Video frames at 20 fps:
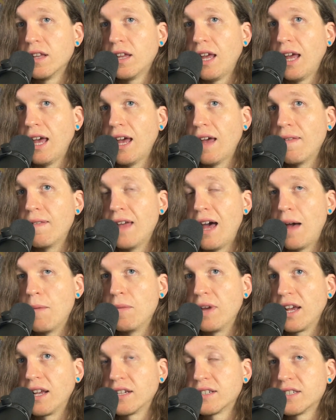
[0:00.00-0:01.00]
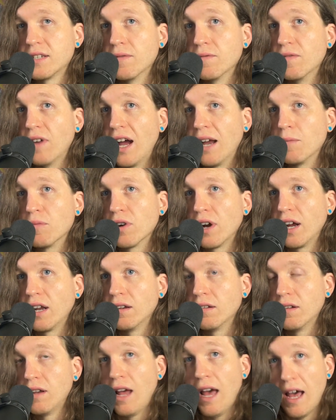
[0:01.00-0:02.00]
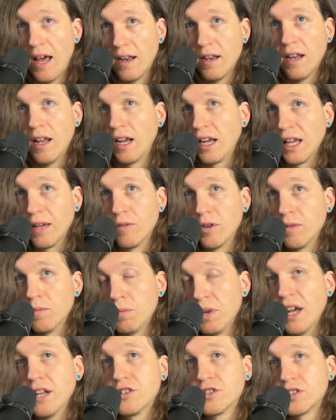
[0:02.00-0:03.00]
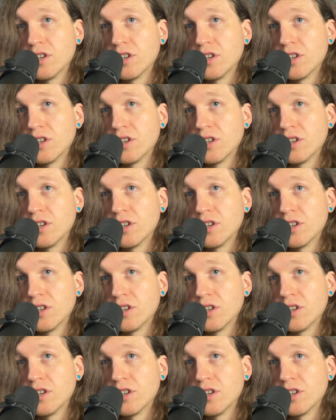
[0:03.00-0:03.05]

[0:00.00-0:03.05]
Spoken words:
and that makes it vibrate at a given pitch.